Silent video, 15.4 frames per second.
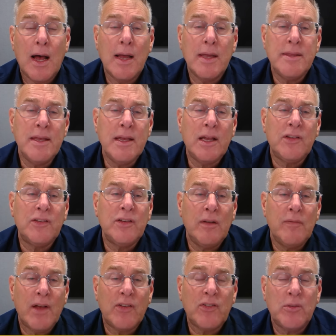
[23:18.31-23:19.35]
I think it's
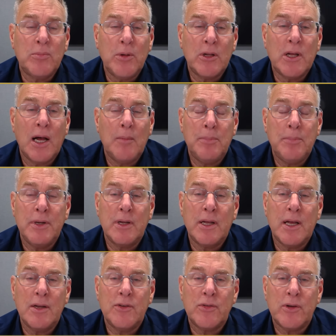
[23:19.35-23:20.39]
an investable comp-
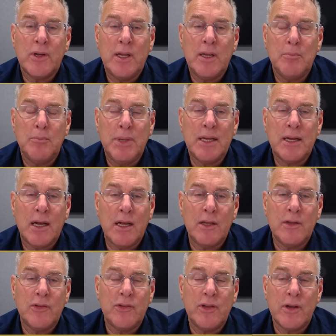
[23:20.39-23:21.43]
country
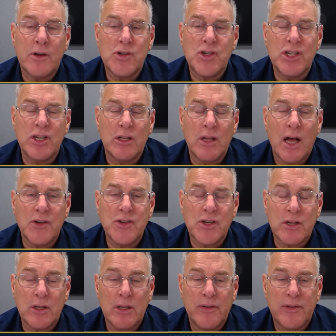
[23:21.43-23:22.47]
because their
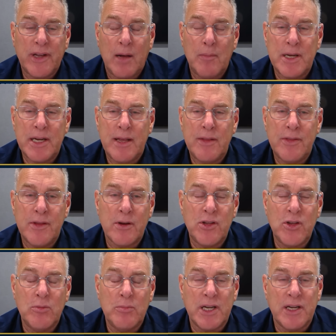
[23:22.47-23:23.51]
geological endowment and their
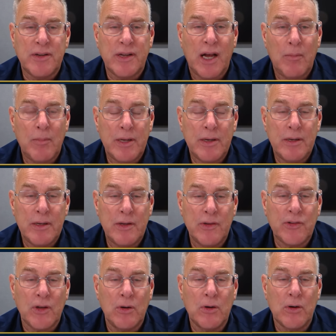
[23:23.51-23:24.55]
human endowment
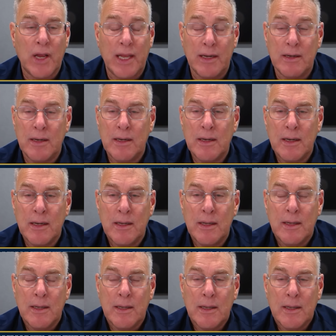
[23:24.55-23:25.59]
is so great.
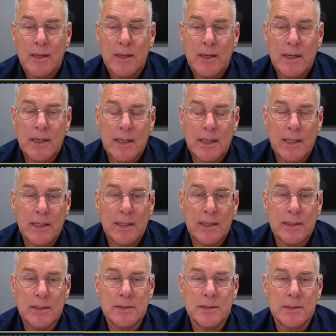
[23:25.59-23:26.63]

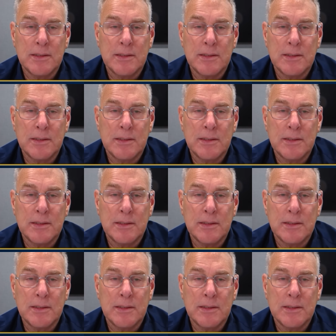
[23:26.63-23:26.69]
Uh,